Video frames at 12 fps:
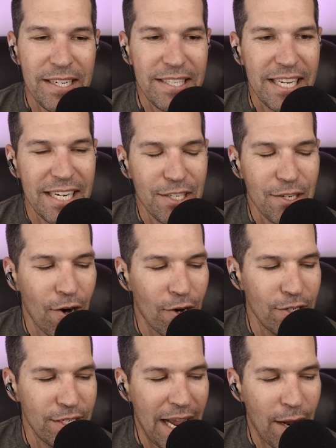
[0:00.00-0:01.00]
things
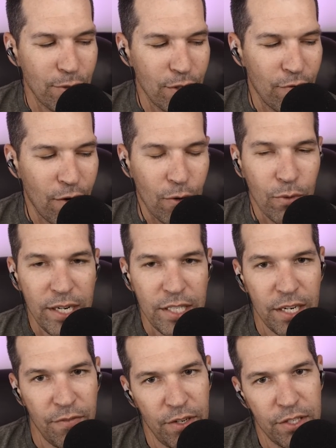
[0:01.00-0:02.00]
aren't out of our
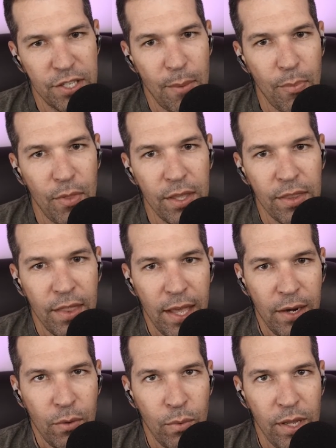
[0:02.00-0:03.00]
reach if it's something
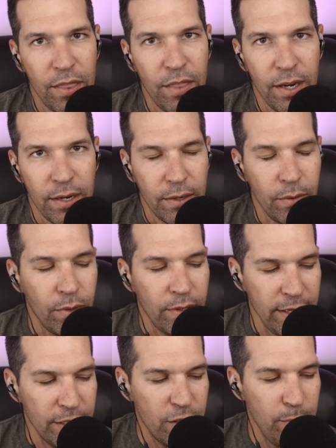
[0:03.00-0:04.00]
that we think
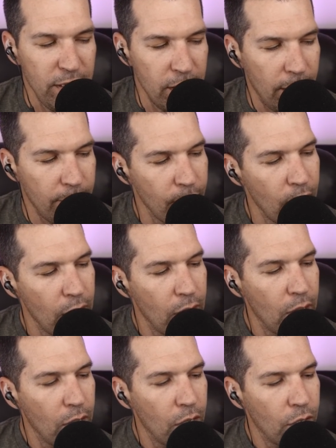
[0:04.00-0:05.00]
needs to be done.
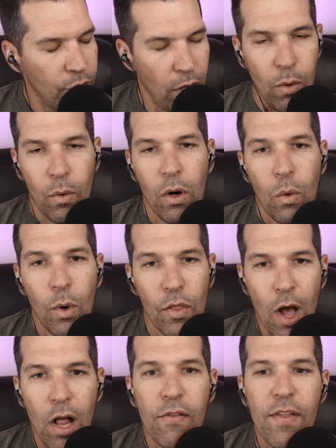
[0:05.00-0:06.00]
So with
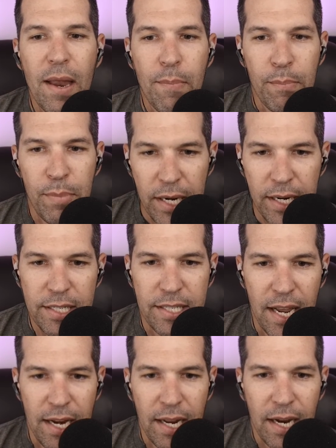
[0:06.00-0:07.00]
all of that being
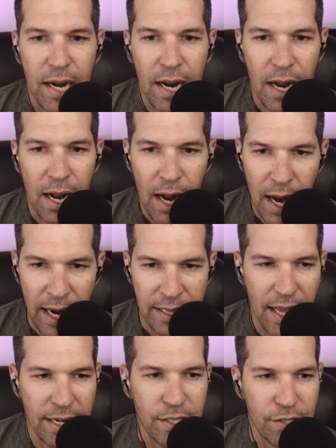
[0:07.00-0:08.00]
said, I'd
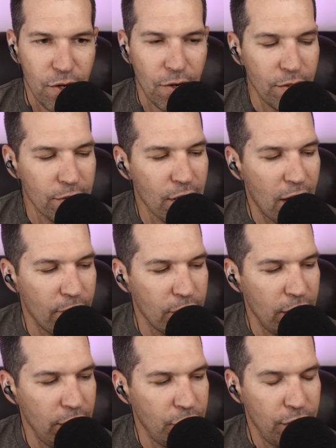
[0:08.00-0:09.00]
like to start this
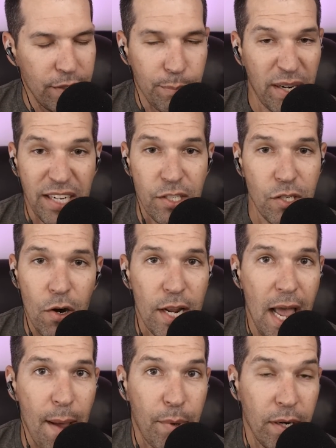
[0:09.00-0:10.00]
conversation because it's already
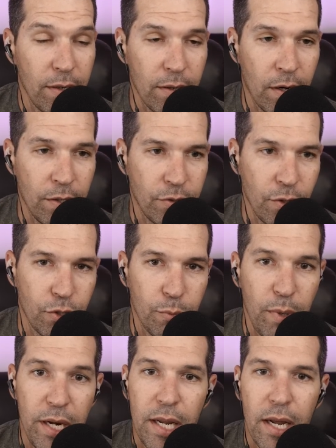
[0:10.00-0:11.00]
happening on social
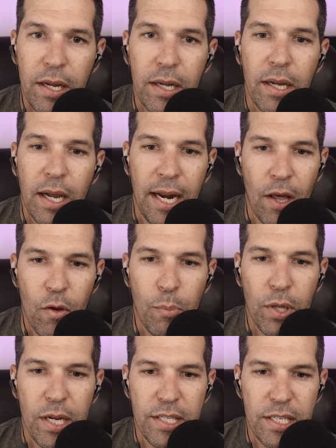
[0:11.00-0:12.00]
media and other
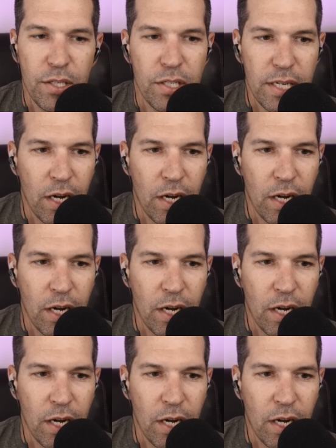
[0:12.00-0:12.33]
places,